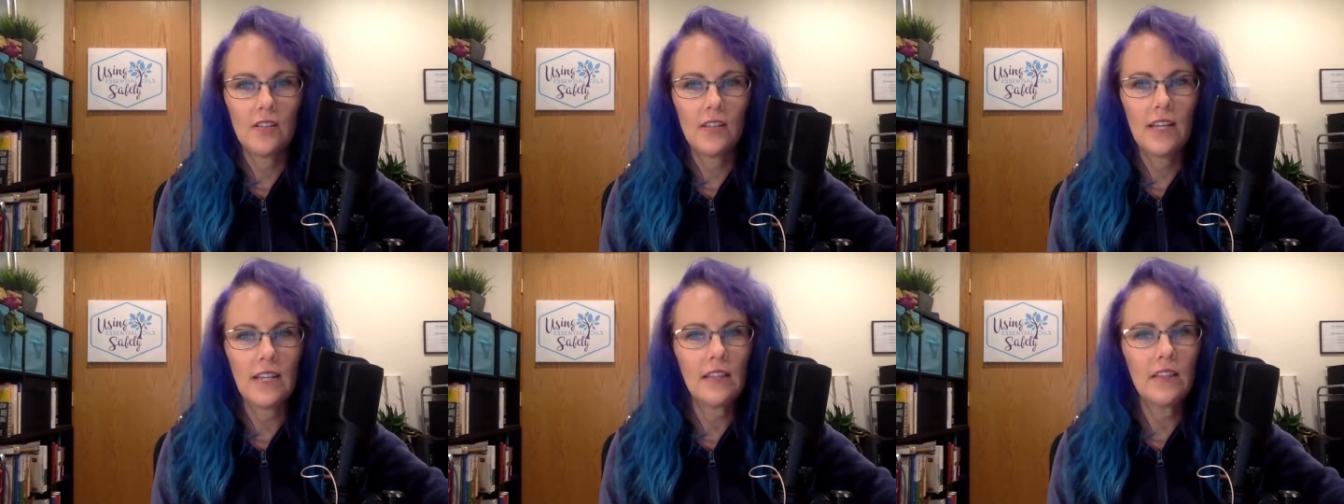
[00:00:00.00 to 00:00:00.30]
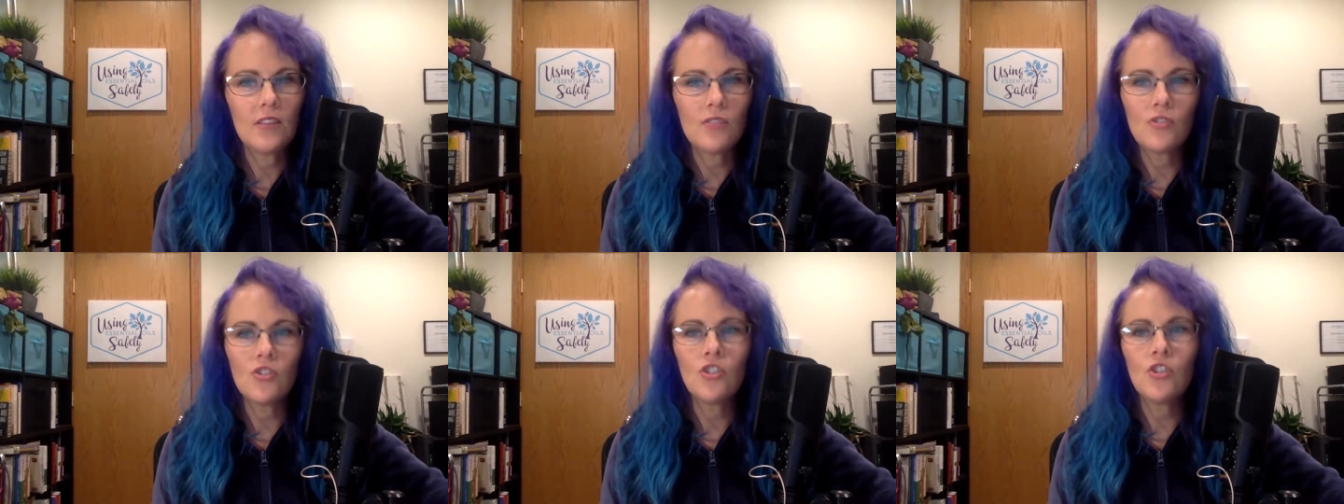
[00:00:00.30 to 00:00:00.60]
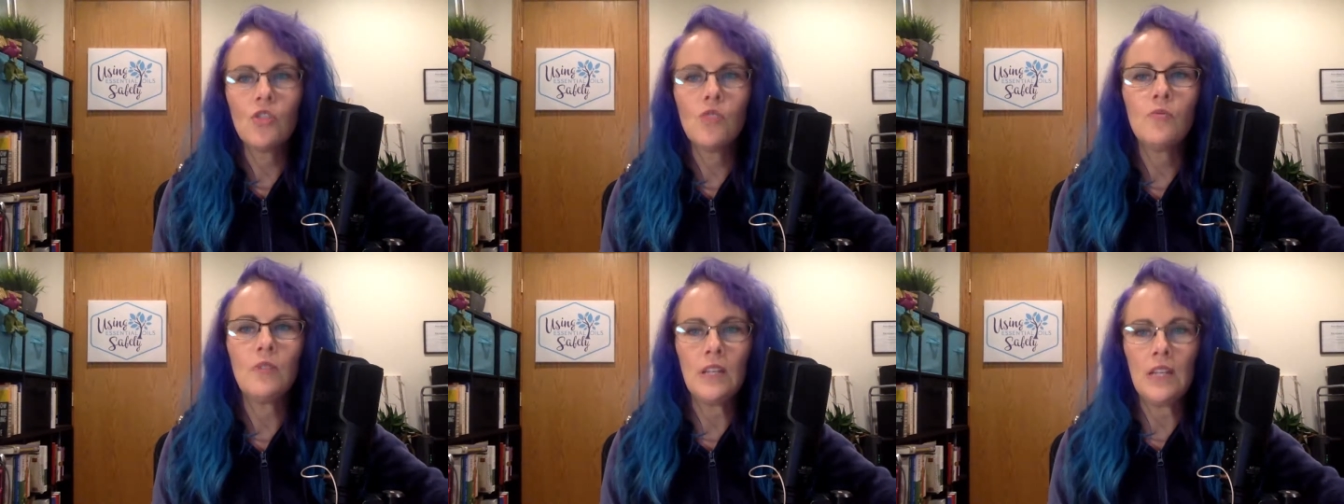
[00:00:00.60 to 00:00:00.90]
Like, there's
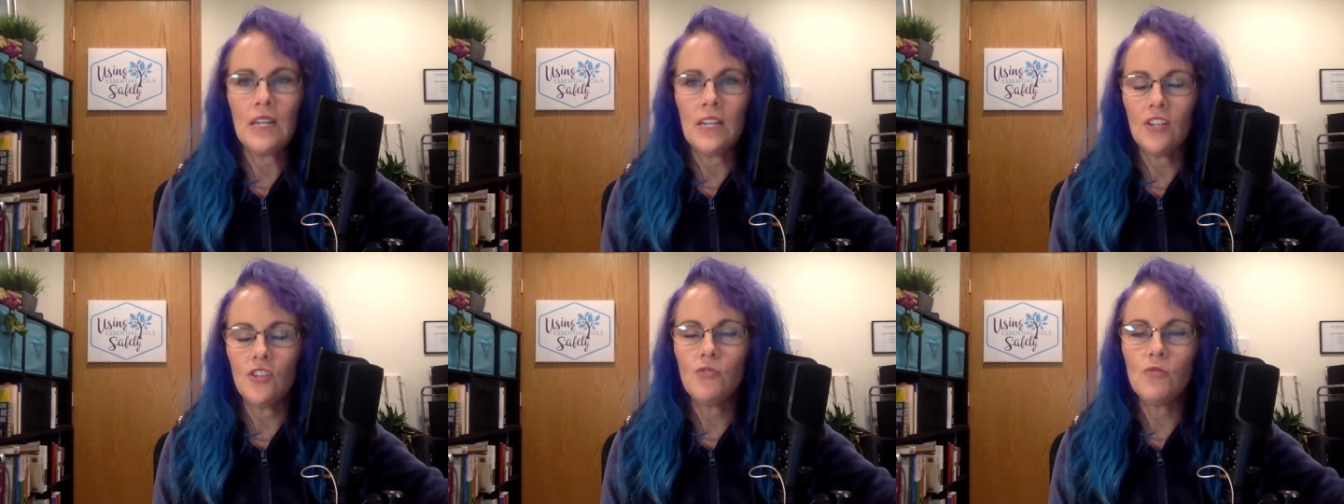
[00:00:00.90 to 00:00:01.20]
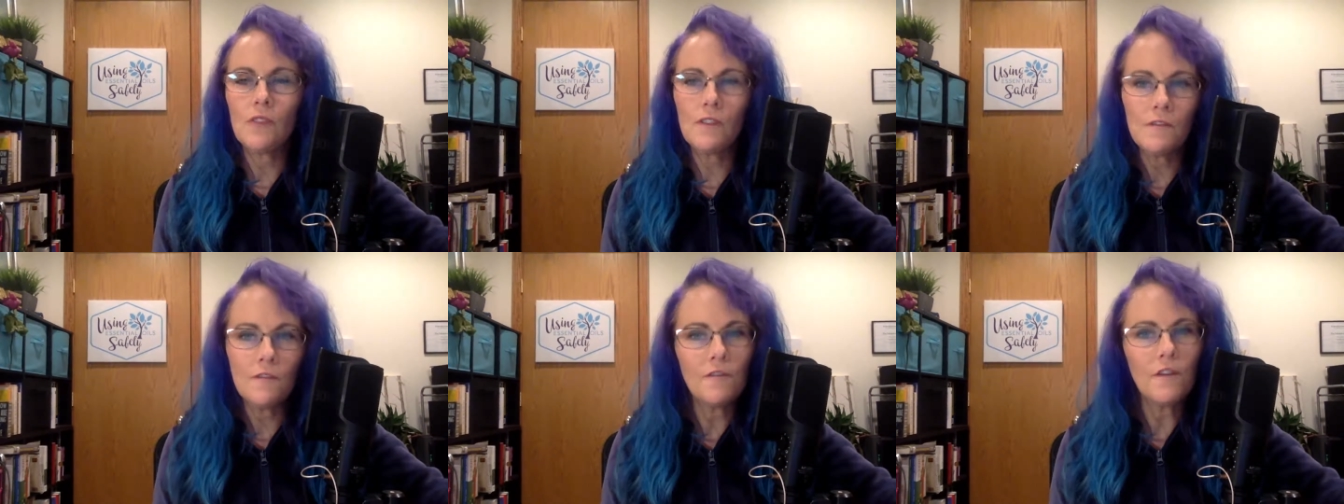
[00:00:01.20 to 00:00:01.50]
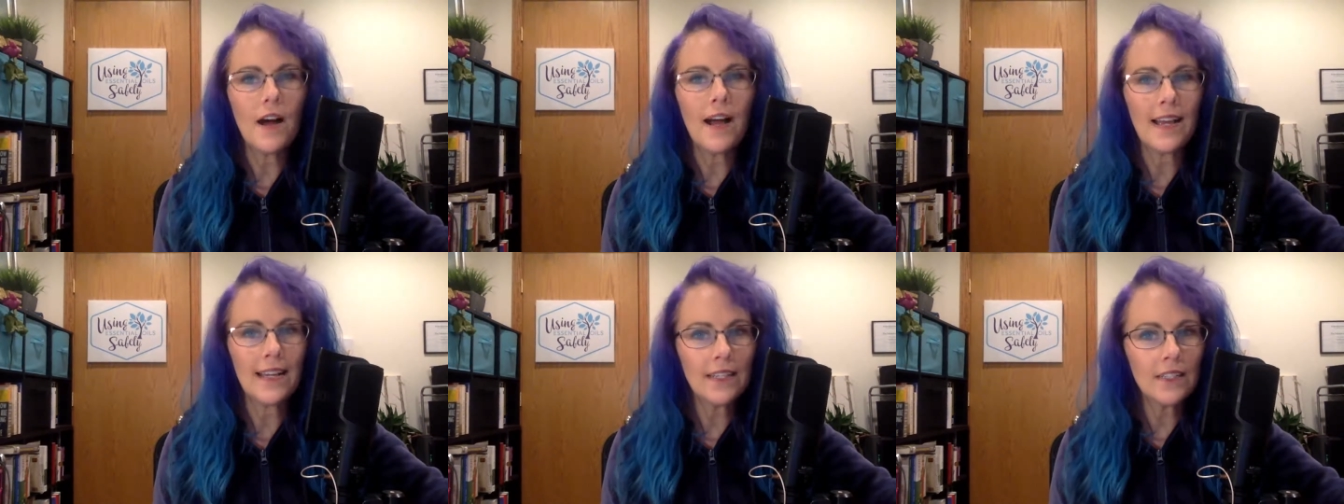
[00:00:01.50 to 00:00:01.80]
no need. You can
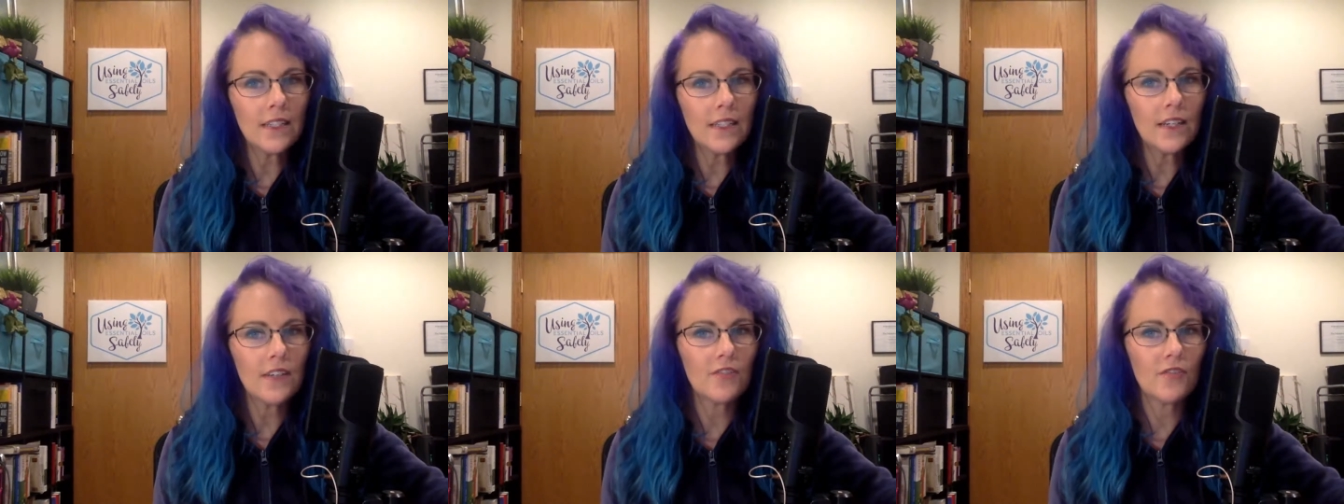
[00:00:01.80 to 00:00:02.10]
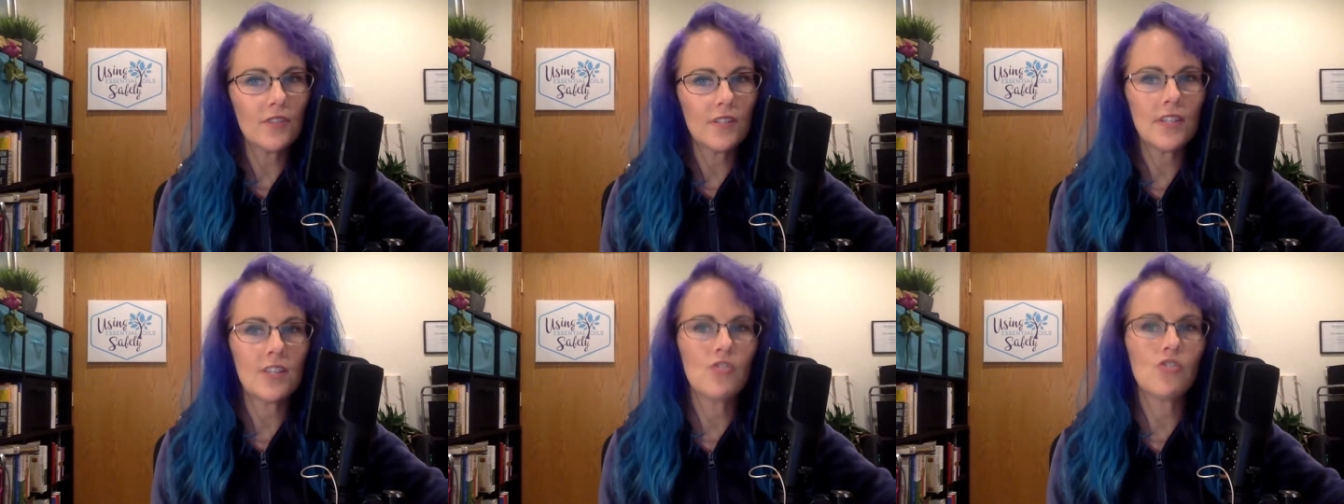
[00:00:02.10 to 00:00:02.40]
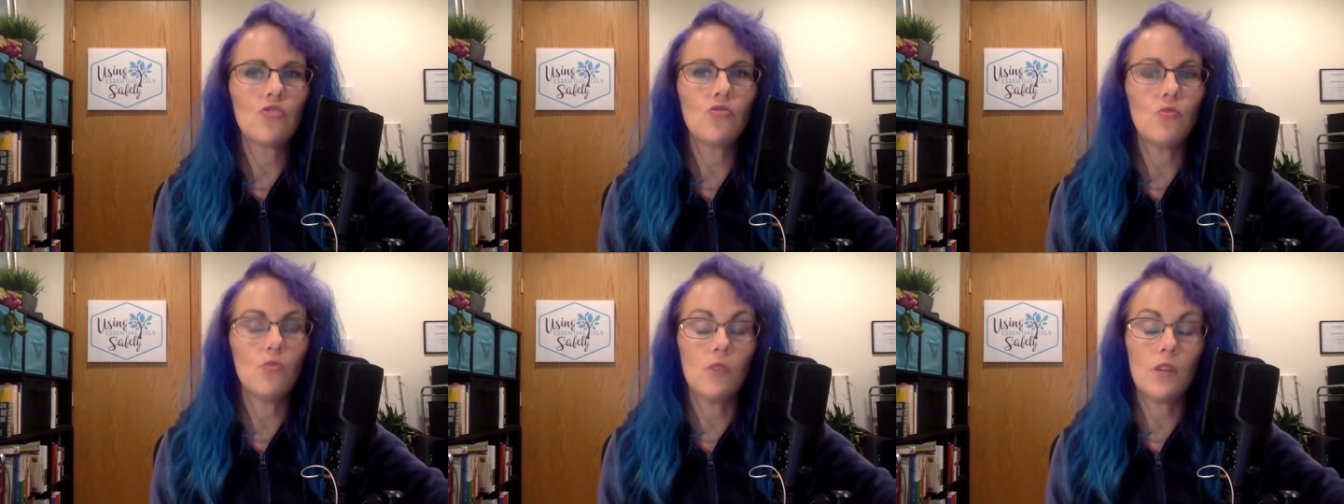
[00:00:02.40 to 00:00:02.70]
find other
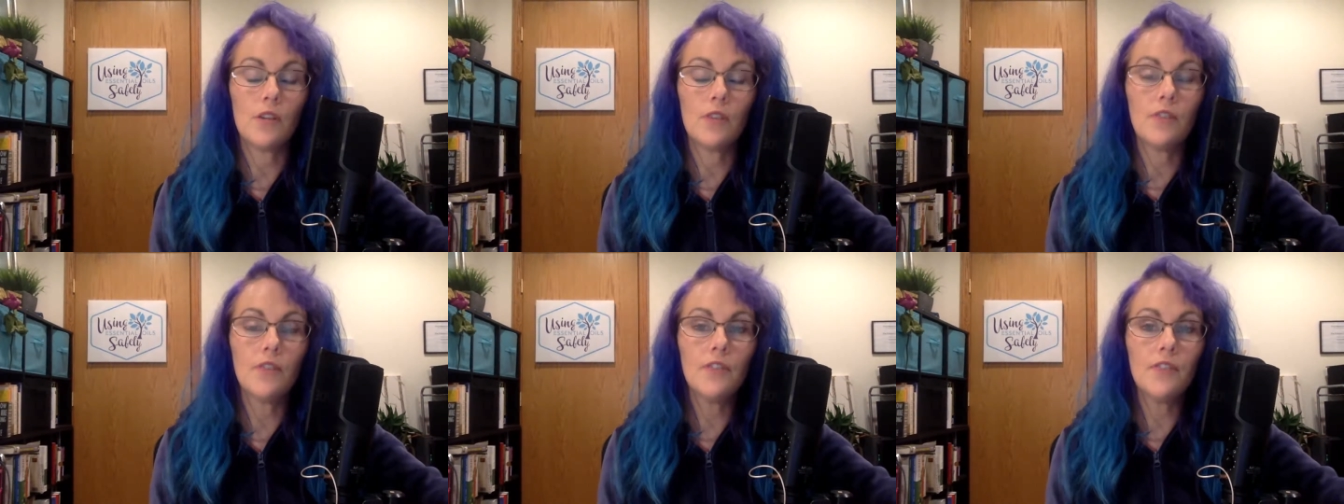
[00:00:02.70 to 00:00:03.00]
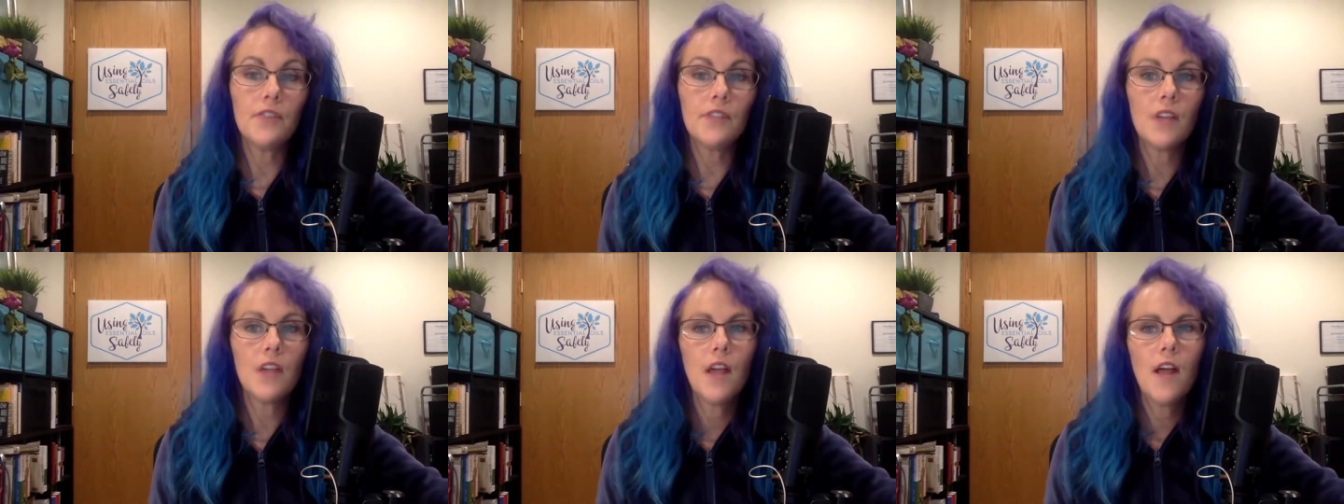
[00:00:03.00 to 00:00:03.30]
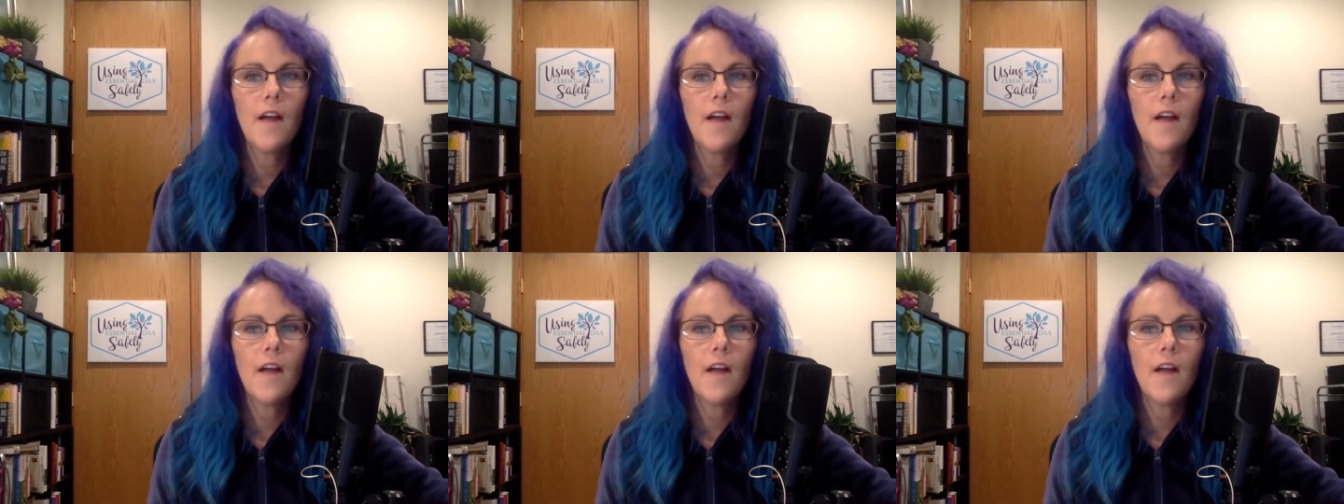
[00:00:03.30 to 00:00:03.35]
essential oils